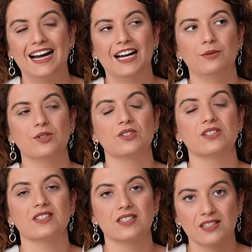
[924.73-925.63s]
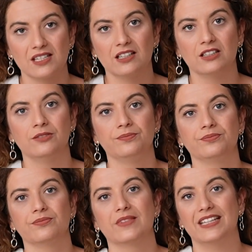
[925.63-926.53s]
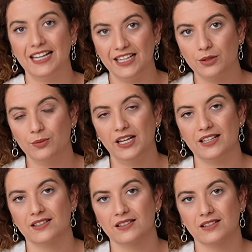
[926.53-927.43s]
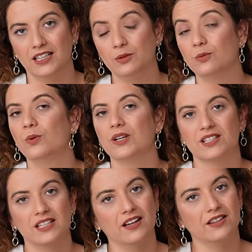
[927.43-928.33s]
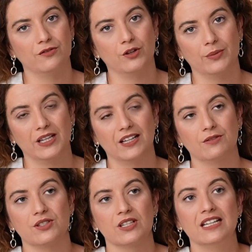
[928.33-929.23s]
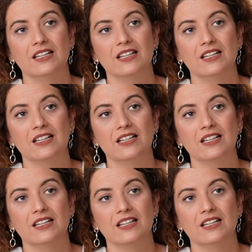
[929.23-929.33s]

I was still gaining weight and it wasn't healthy for me. And I was,